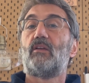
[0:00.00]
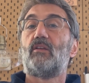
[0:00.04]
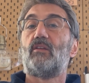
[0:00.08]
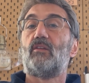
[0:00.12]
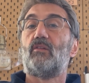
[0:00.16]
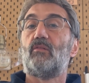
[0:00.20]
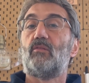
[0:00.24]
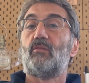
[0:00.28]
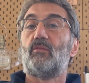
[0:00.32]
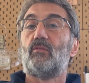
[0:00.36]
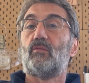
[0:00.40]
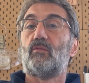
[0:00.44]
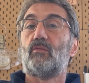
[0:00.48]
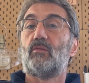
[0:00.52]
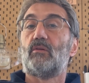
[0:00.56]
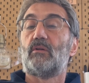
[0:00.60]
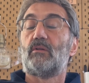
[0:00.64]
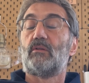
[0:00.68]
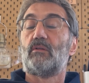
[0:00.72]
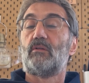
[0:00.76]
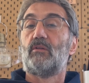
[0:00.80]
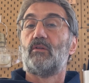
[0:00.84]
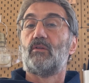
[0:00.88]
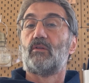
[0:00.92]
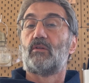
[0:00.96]

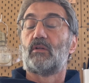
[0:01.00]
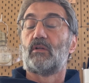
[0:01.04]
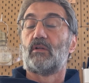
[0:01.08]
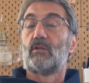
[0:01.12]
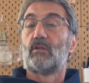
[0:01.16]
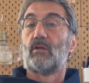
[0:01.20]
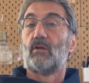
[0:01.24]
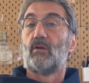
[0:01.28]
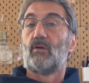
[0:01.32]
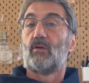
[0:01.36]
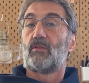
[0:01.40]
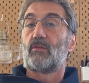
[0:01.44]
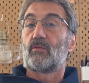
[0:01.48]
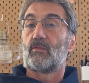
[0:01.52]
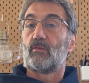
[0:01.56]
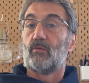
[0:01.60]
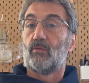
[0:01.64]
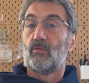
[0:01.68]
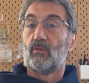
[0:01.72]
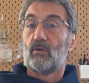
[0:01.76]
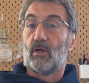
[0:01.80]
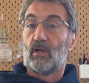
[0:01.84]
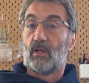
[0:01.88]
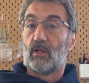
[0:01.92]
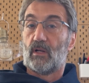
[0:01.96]
you can go
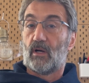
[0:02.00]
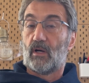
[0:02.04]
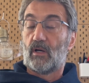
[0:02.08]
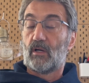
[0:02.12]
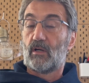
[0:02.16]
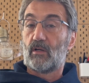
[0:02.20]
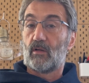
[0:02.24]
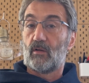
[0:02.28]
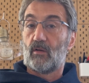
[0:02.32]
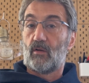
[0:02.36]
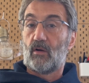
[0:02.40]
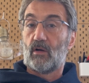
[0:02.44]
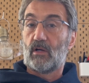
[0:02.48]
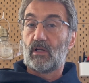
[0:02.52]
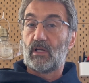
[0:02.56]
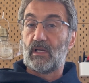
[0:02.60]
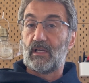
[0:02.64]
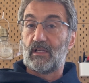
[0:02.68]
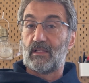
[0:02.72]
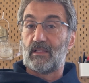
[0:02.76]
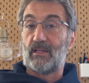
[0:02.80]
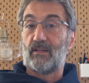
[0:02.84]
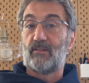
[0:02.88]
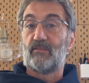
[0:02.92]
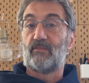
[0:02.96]
through an
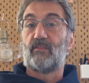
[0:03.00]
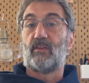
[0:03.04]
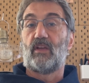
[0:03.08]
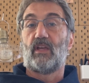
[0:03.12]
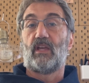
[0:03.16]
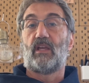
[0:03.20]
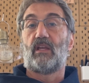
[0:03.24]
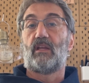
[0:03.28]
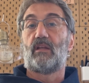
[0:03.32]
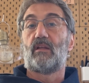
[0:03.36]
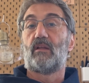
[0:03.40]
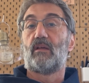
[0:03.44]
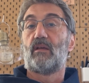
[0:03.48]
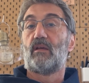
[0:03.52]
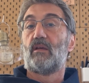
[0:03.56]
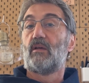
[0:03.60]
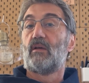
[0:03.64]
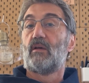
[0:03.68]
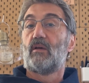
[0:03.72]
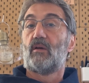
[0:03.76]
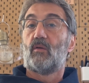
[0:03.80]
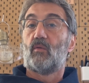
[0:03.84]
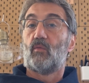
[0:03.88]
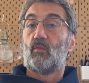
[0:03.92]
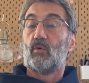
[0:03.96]
unclogging of that vein
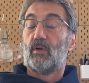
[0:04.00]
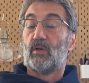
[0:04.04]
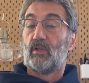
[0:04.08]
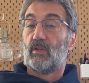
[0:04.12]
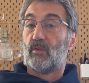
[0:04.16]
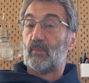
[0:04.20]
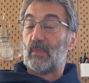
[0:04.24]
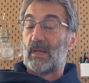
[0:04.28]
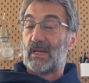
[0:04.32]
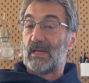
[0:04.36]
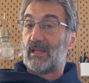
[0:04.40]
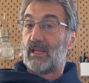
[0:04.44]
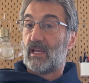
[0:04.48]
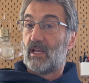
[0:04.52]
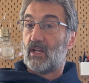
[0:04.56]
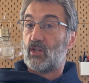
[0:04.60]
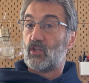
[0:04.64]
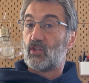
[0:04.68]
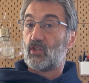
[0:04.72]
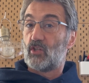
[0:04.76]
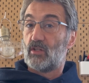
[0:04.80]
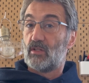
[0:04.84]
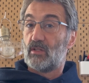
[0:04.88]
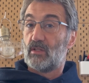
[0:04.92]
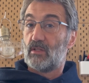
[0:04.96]
with
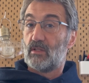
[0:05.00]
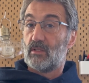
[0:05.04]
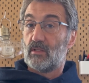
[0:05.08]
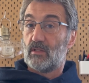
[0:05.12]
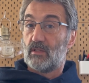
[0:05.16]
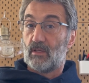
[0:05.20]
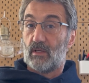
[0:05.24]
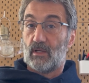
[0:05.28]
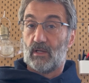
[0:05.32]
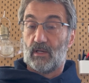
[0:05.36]
medication,